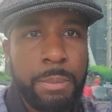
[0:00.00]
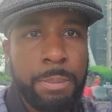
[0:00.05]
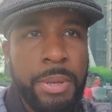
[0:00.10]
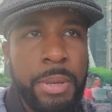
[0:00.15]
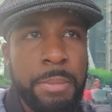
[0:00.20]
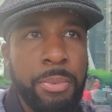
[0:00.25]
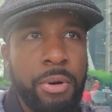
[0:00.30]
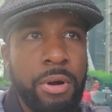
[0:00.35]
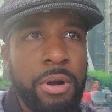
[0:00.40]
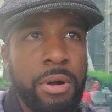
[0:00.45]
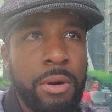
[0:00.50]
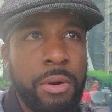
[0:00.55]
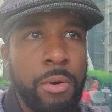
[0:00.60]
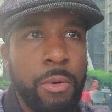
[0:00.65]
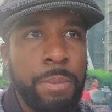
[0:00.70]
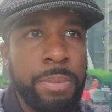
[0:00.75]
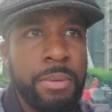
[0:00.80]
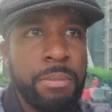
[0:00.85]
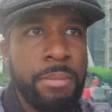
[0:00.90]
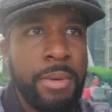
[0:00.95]
people are
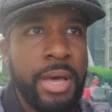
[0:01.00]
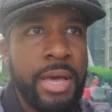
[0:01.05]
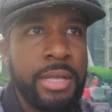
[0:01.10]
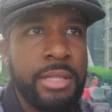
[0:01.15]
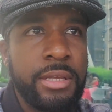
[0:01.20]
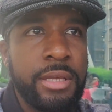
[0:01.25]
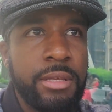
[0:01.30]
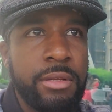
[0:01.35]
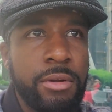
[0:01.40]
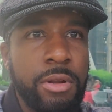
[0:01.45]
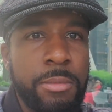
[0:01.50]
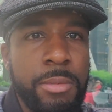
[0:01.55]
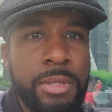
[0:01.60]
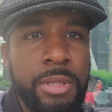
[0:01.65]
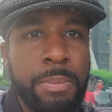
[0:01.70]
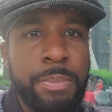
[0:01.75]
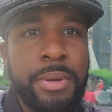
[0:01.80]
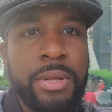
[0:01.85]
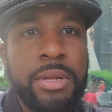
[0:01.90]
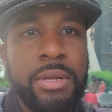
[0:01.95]
open-minded. You know what I
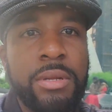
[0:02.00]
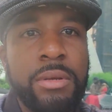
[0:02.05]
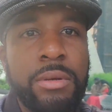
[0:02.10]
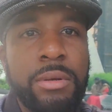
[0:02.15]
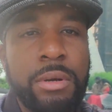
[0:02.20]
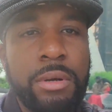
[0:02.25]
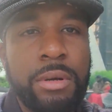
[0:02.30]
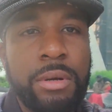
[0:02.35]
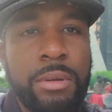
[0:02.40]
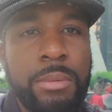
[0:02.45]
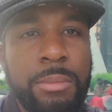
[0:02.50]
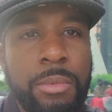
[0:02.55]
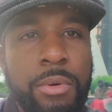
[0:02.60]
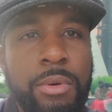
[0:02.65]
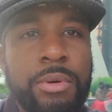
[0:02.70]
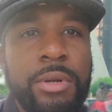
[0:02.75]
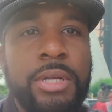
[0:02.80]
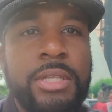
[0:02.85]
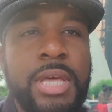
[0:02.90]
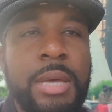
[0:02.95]
mean? Depending
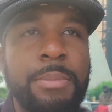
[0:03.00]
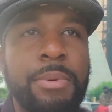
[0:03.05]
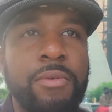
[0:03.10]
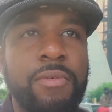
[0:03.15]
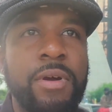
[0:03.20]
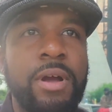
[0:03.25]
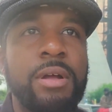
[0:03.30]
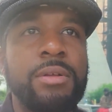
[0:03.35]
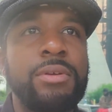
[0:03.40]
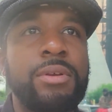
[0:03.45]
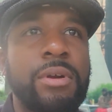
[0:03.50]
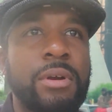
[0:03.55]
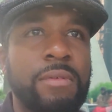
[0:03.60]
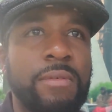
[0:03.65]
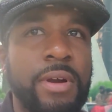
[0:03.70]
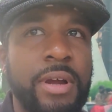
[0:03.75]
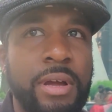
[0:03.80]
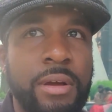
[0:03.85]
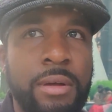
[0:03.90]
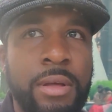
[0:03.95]
on the type of crowd you're
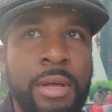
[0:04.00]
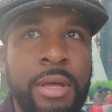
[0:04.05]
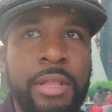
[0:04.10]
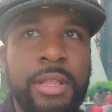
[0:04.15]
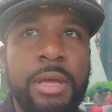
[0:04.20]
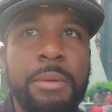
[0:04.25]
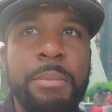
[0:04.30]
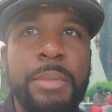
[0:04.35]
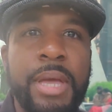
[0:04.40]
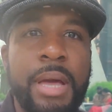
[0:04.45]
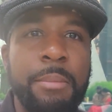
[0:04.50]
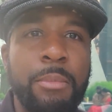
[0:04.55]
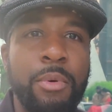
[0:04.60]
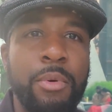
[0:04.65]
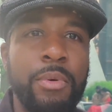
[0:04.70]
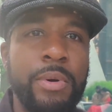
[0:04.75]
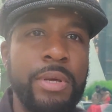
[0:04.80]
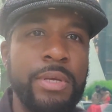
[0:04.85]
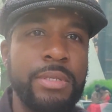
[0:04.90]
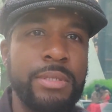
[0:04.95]
around. Like me, I'm
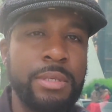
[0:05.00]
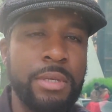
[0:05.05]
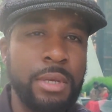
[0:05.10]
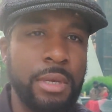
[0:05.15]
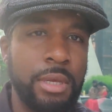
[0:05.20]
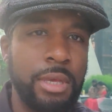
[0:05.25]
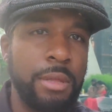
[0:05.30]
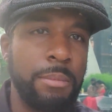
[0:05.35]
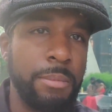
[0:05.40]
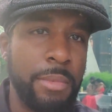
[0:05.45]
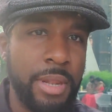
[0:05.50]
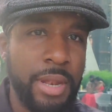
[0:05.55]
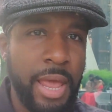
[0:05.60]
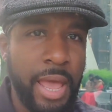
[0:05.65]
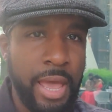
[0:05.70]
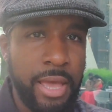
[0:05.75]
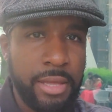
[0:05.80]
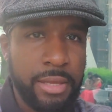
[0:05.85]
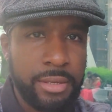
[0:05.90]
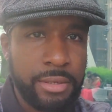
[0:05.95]
always in
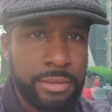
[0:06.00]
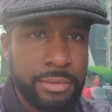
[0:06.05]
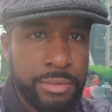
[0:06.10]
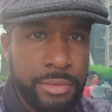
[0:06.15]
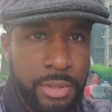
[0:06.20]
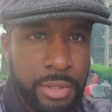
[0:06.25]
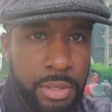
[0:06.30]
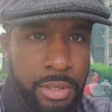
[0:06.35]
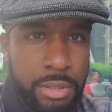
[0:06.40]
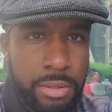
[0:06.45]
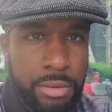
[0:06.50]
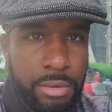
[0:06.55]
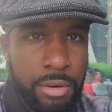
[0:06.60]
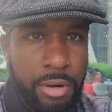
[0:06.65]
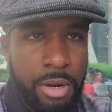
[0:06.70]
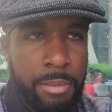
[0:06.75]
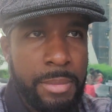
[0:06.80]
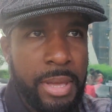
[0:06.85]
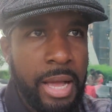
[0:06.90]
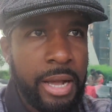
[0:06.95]
Manhattan. You know
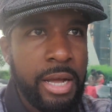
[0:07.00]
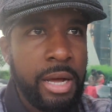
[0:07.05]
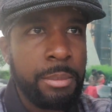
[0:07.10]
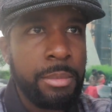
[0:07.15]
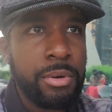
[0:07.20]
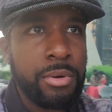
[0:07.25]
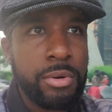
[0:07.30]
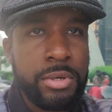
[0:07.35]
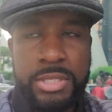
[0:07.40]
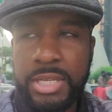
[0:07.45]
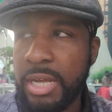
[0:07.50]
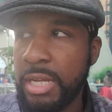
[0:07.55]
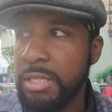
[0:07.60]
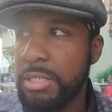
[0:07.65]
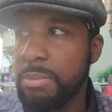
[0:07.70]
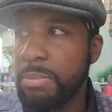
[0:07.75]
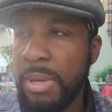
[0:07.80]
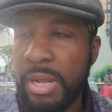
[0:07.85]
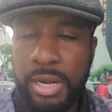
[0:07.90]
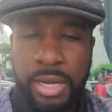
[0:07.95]
what I mean? I come across, like, I
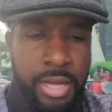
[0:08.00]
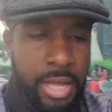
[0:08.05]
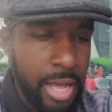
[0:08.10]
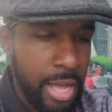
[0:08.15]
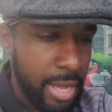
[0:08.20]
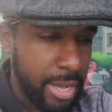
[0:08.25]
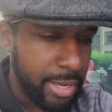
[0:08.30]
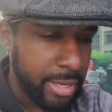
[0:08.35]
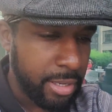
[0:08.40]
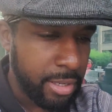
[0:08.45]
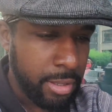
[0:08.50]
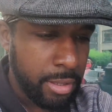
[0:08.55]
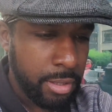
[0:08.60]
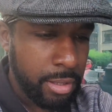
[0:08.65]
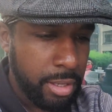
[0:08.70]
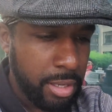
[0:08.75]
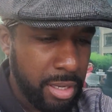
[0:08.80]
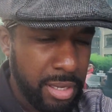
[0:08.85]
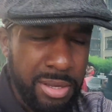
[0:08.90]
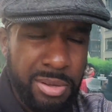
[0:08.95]
just met a guy,
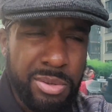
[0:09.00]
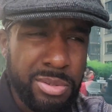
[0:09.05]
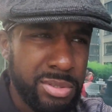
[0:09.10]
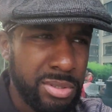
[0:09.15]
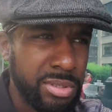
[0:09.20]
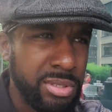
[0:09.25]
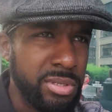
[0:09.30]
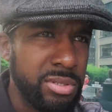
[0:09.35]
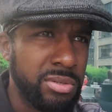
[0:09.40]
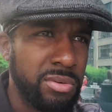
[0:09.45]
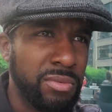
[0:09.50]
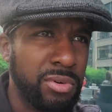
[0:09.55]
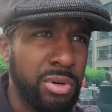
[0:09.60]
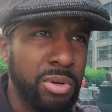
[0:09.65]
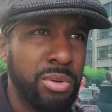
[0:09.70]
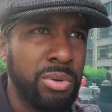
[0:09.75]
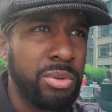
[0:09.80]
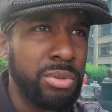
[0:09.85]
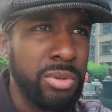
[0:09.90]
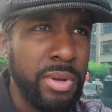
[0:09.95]
and he was a real
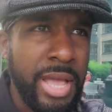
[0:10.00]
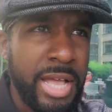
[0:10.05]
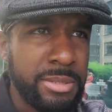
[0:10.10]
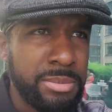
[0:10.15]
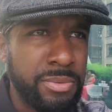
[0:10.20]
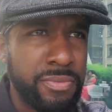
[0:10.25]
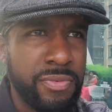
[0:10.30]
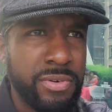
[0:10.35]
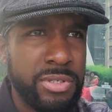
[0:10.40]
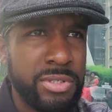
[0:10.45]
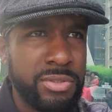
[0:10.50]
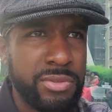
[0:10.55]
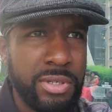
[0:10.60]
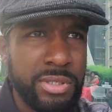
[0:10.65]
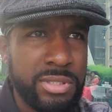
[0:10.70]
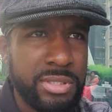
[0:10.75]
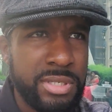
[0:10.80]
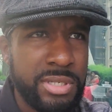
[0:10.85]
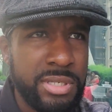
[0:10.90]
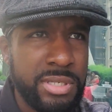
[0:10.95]
cool dude. He asked me for
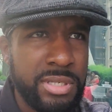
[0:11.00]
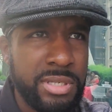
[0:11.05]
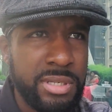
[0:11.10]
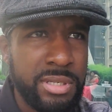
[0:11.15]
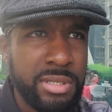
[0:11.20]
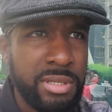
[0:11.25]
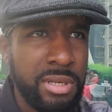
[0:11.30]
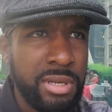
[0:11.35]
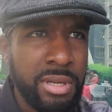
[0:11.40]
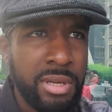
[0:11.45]
instructions, and